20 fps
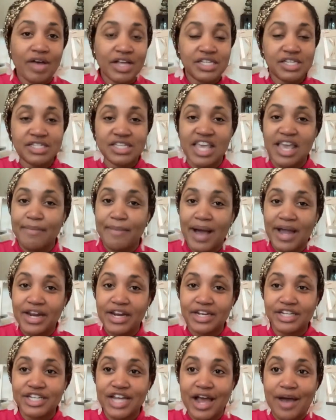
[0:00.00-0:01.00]
I just keep mine
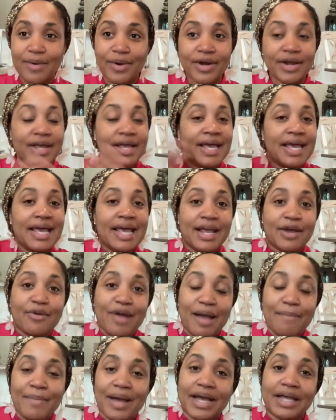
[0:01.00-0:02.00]
in the shower,
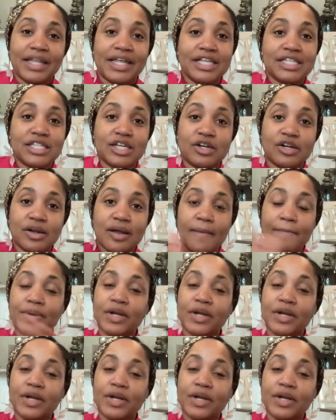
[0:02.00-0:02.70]
grab my cleanser,